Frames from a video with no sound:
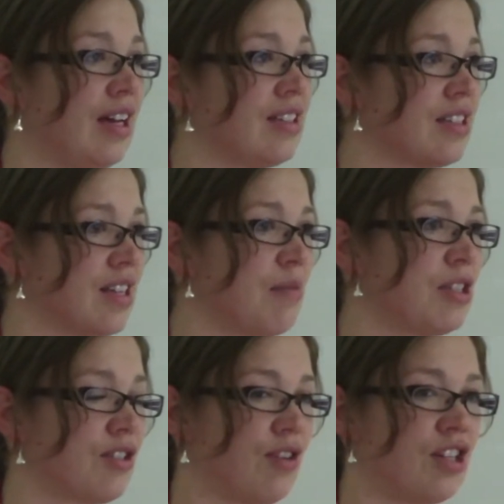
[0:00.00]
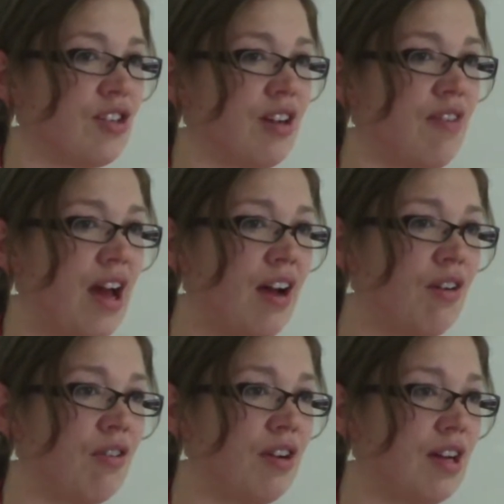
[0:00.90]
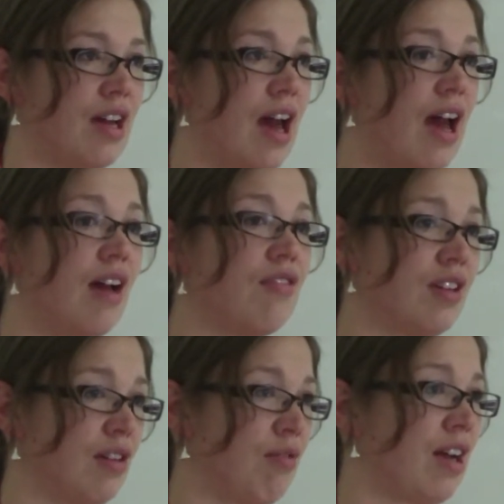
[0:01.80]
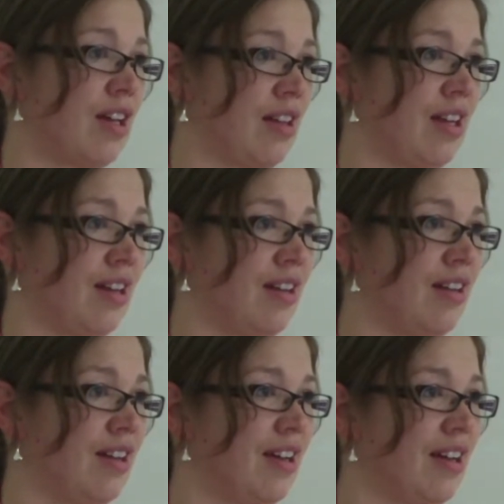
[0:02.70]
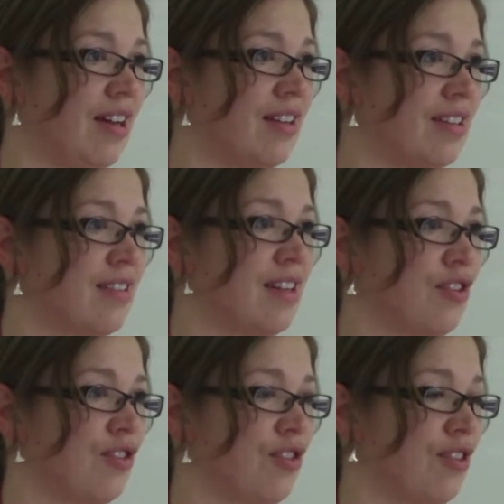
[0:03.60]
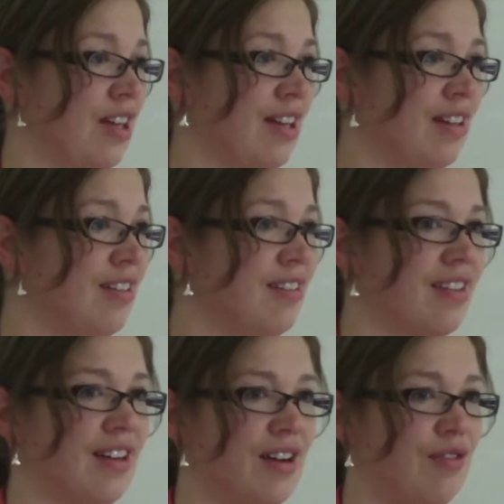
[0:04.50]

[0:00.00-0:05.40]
It's a demonstration of how heavily regulated this industry is,